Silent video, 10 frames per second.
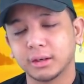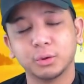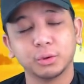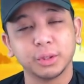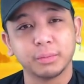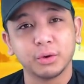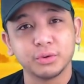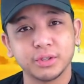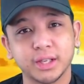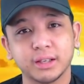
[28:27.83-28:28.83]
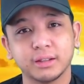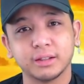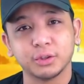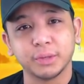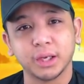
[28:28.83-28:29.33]
cool emojis that
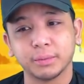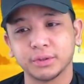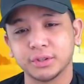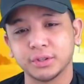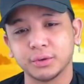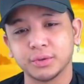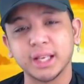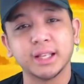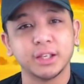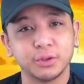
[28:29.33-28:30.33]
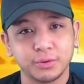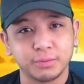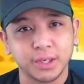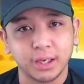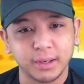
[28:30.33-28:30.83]
you'll be able to use in the
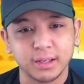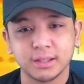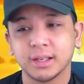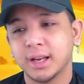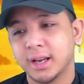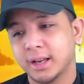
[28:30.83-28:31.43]
YouTube comments